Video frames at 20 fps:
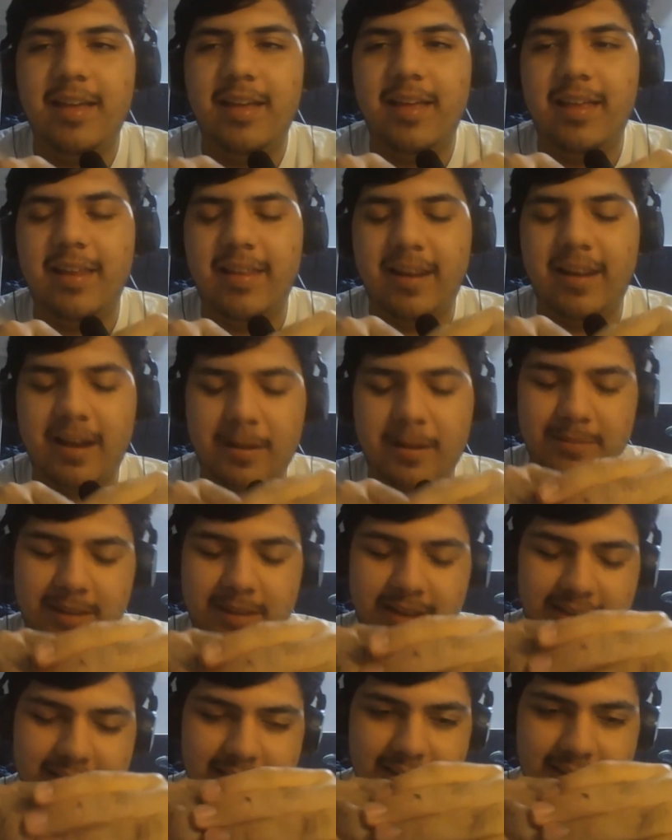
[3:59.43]
And then
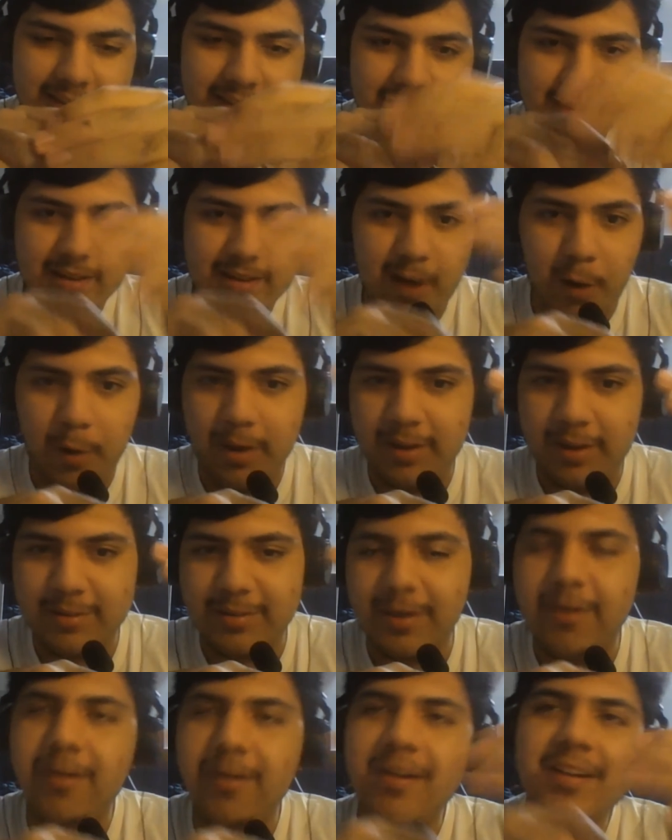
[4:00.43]
like, oh, hell
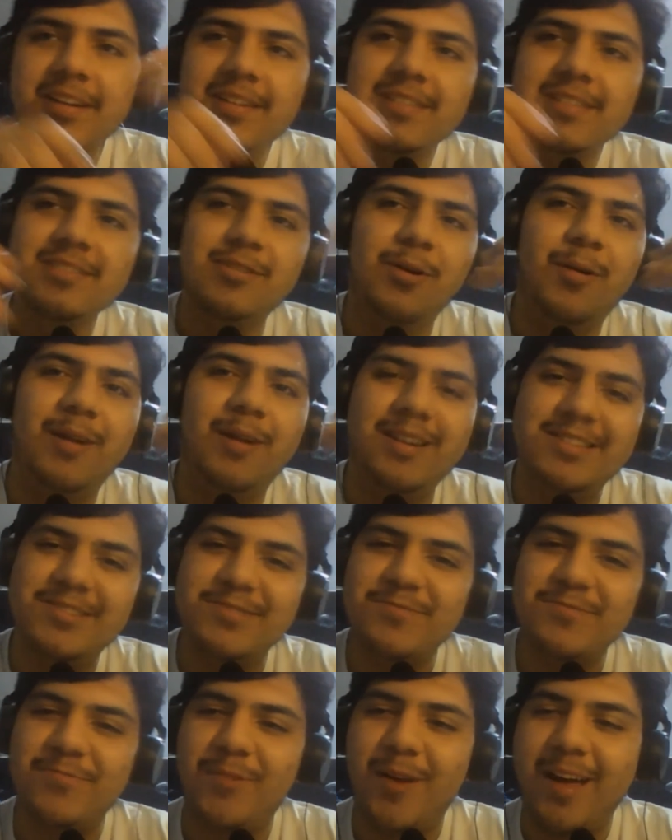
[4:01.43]
no. So I
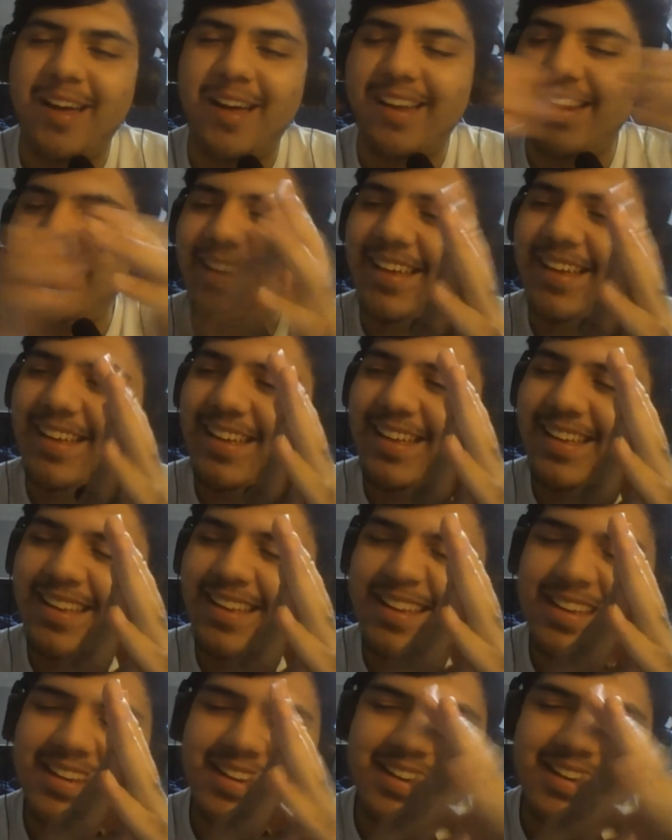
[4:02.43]
just ran.
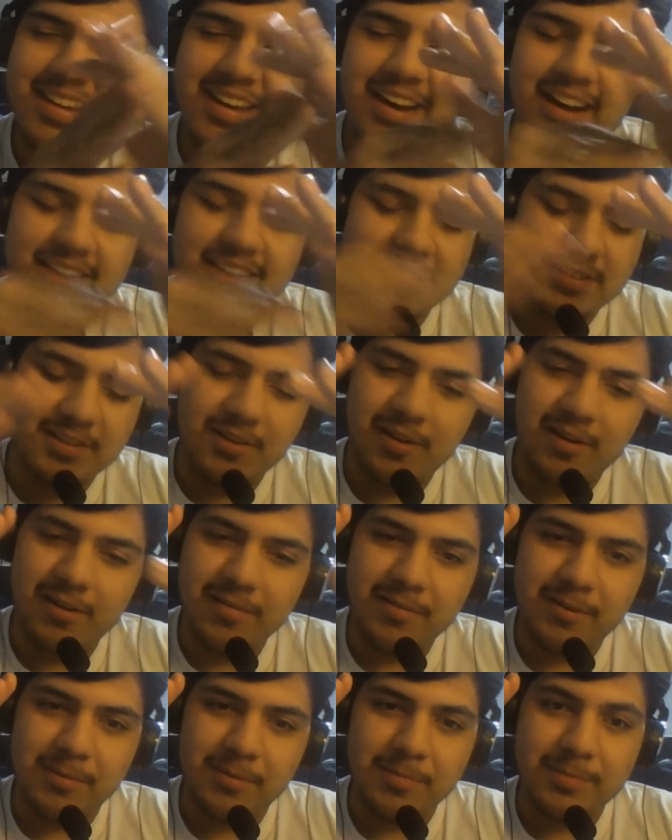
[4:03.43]
I took
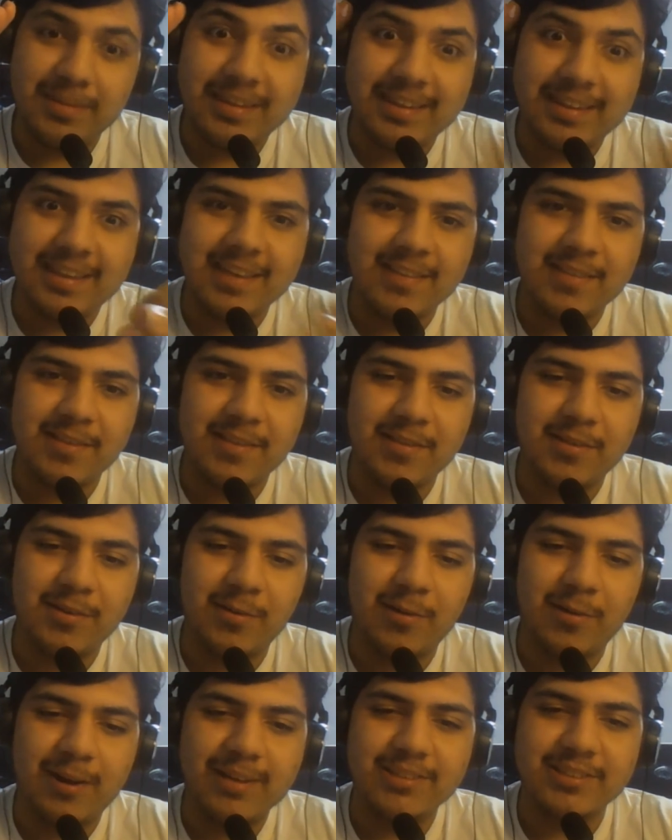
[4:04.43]
off completely in the other
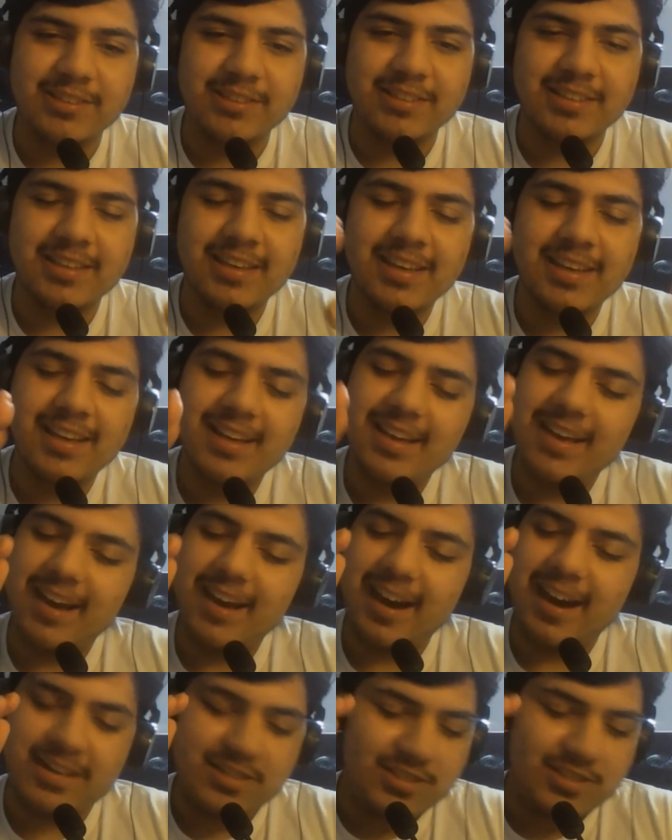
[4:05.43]
direction.
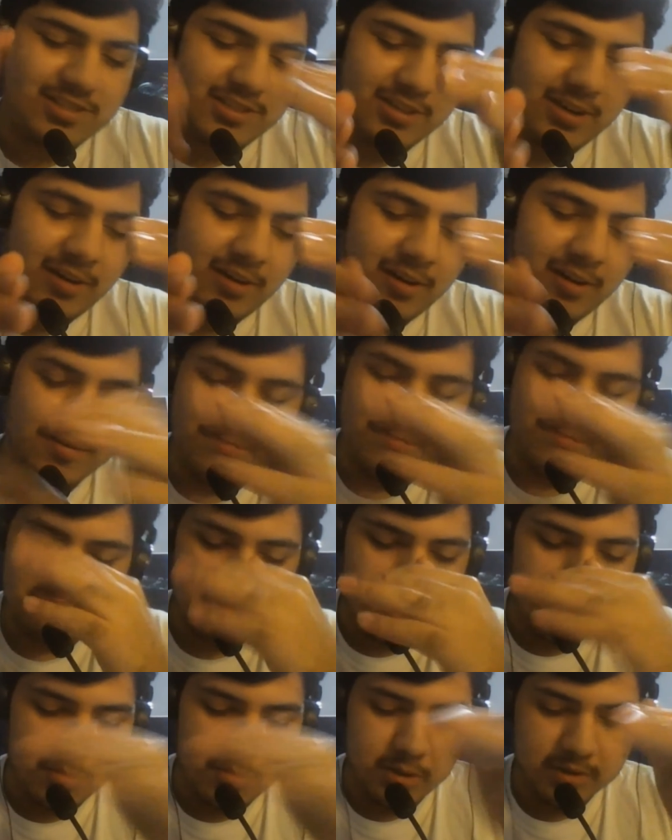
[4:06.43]
I just took off,
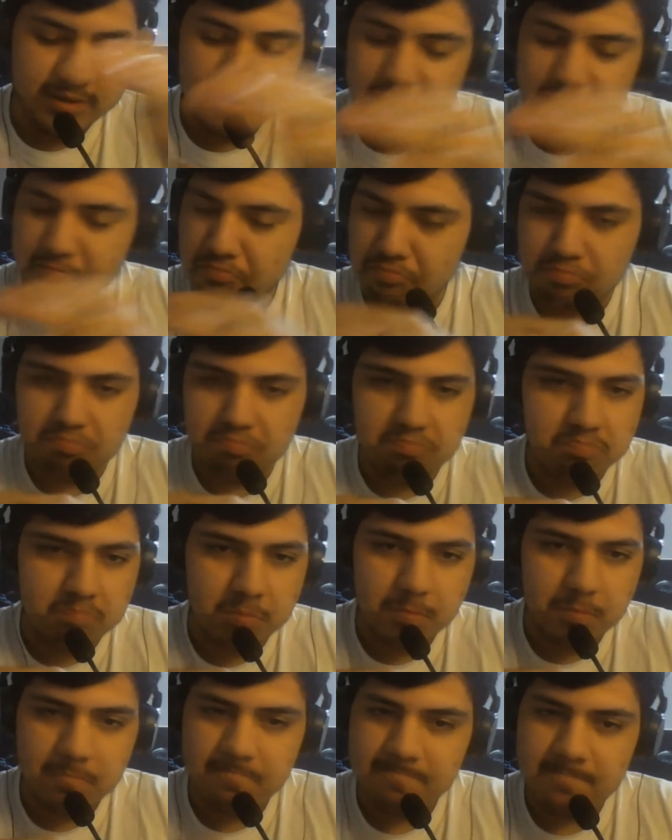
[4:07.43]
you know, booked it.
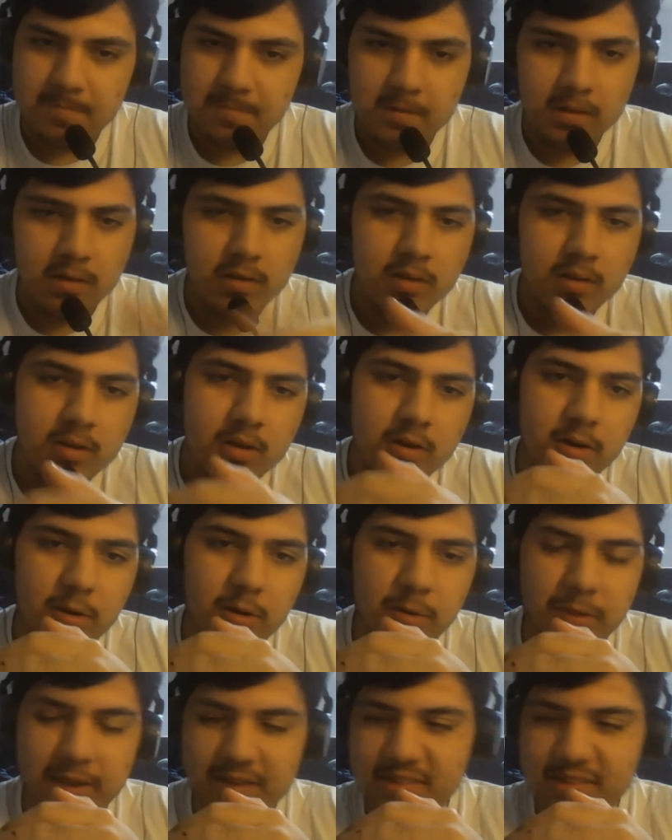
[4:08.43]

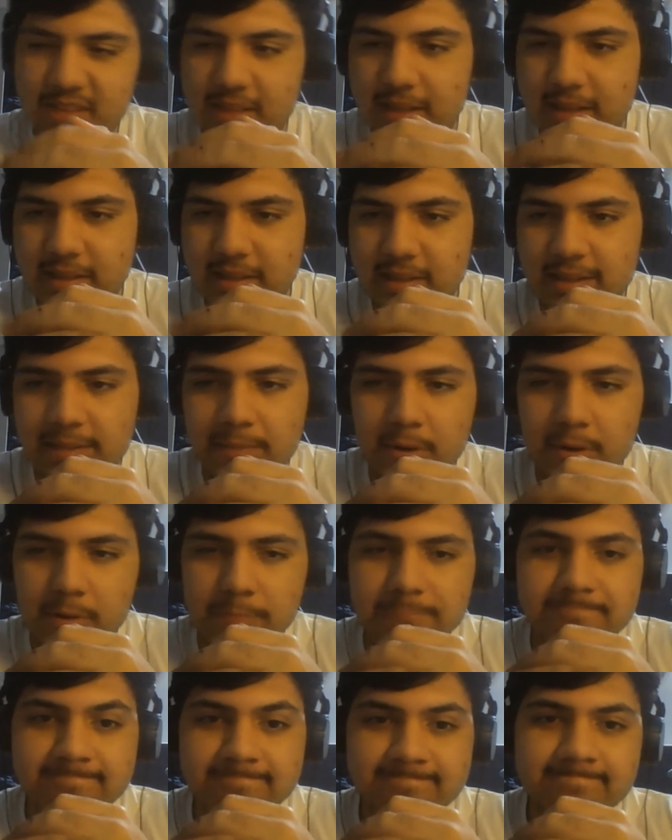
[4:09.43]
No thanks, I'd like to come home.